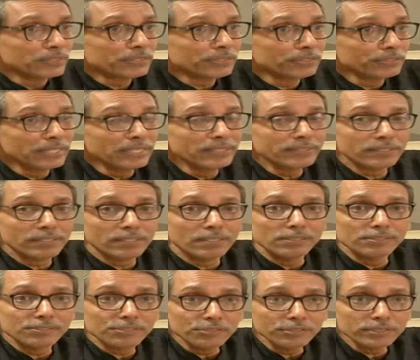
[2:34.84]
Students are
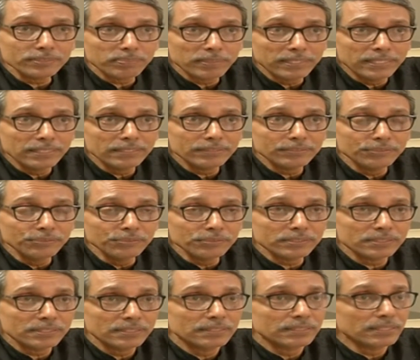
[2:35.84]
also spreading
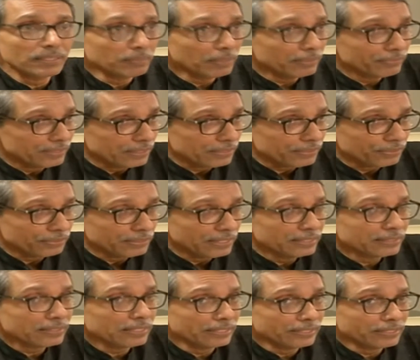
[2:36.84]
news. Some of the
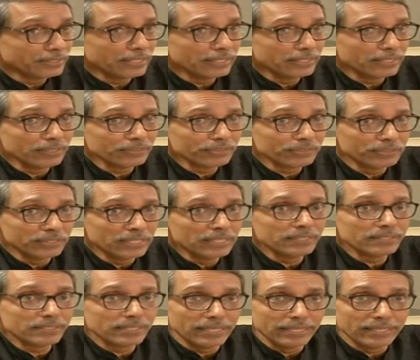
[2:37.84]
students, agitating
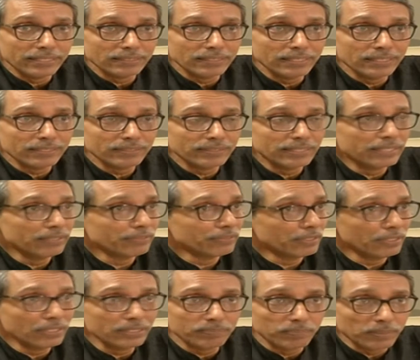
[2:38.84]
students, saying that they have
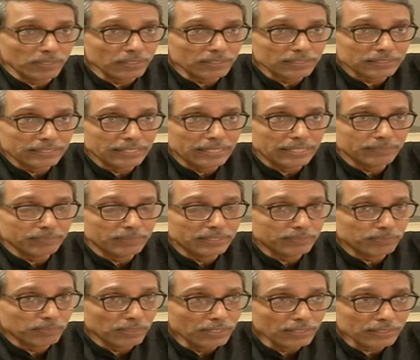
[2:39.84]
not blocked the
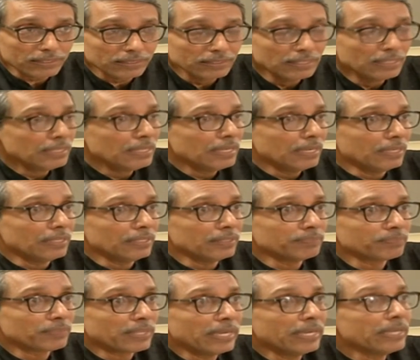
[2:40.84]
admin block.
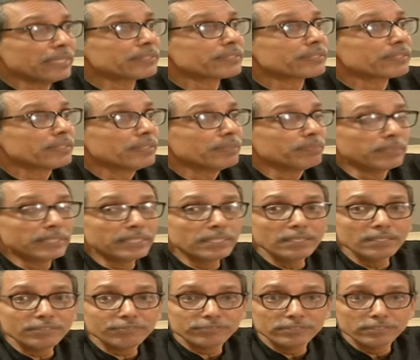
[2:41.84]
As
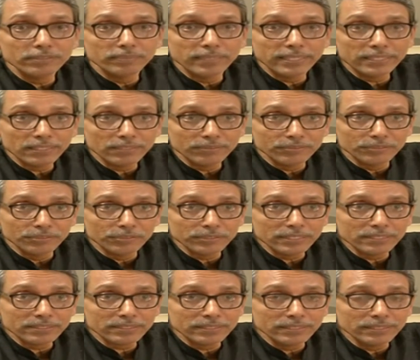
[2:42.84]
many of you might have
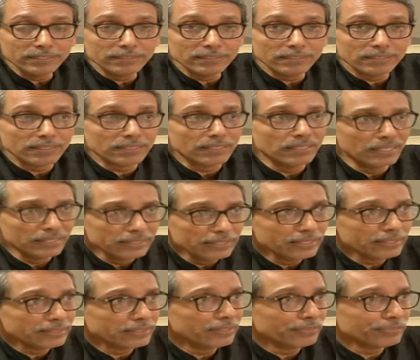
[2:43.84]
noticed here, there are
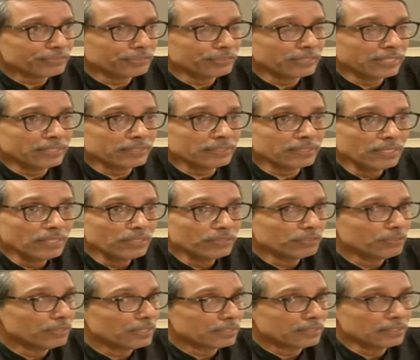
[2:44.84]
hundreds of students
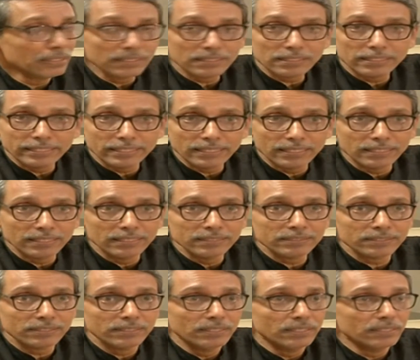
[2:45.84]
who are not letting
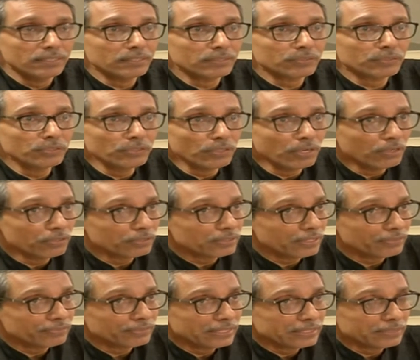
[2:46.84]
us go
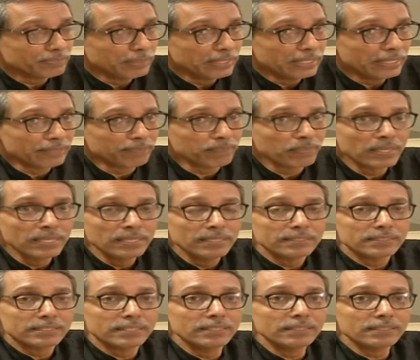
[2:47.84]
out of this building.
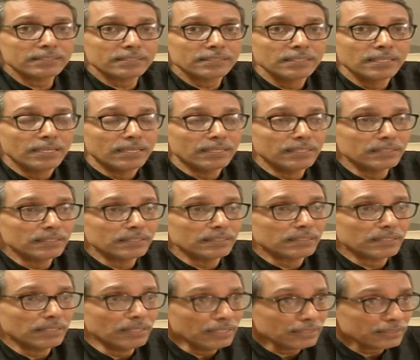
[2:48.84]
Since
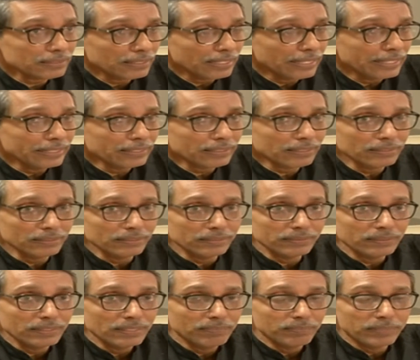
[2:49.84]
last night,
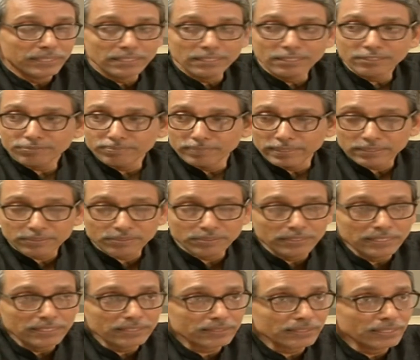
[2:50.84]
many of my
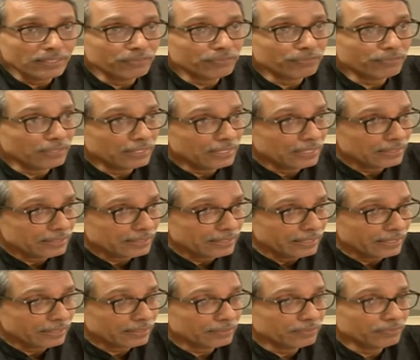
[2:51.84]
colleagues have fallen
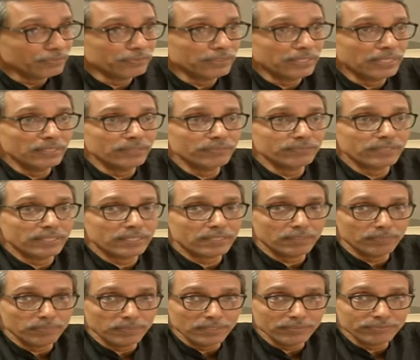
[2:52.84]
sick. We have a
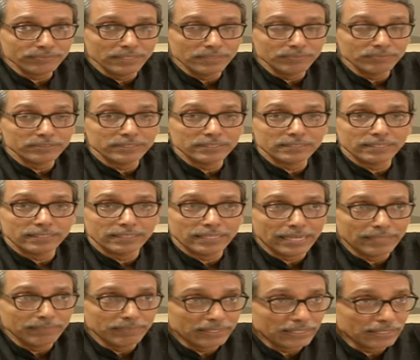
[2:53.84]
couple of them who is a
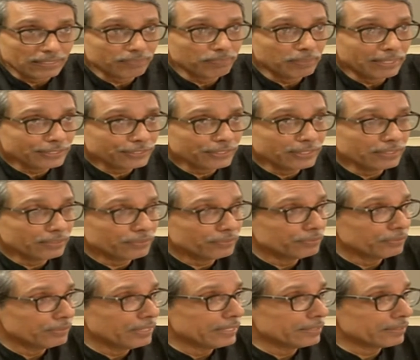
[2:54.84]
diabetic patient
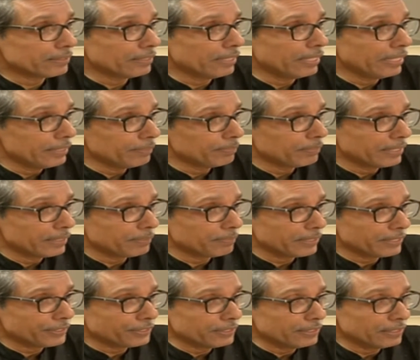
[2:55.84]
who has a high blood
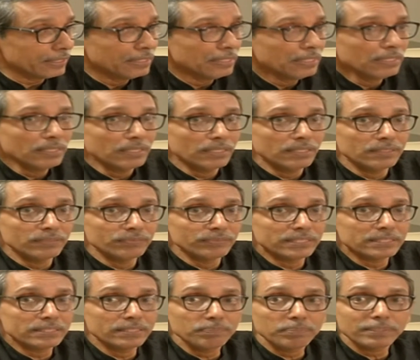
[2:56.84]
pressure.
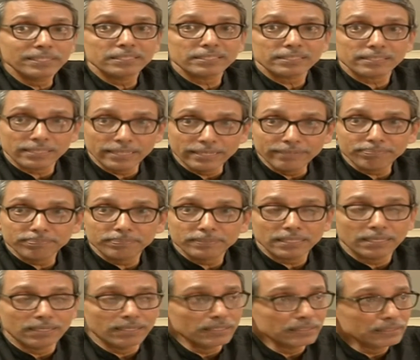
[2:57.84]
We simply
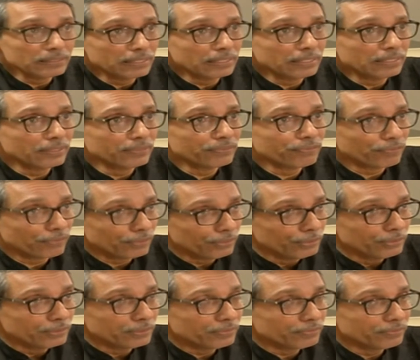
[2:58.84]
slept on the
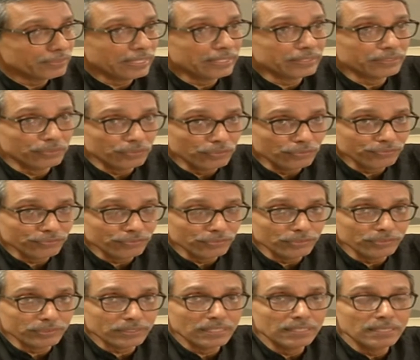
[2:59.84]
floor. We had no
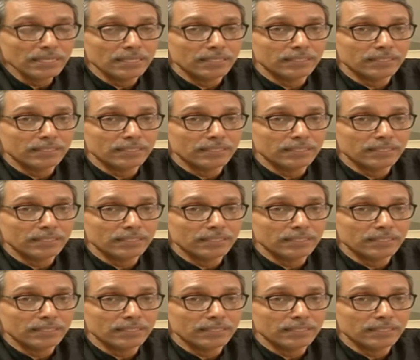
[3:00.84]
food.